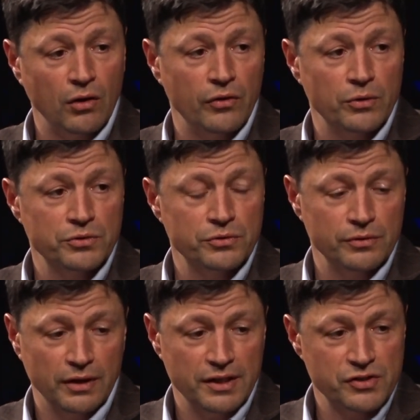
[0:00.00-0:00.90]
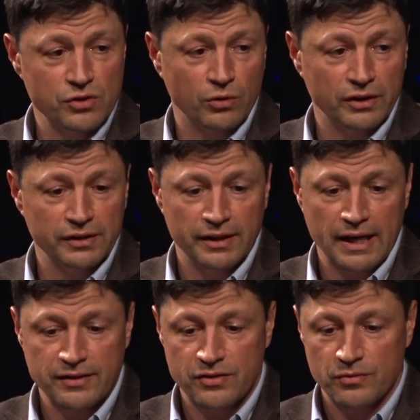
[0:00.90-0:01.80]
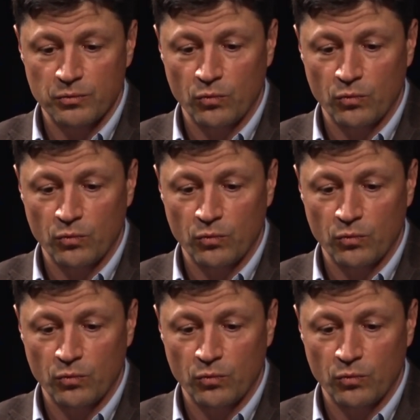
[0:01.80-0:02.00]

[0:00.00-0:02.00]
although historically that's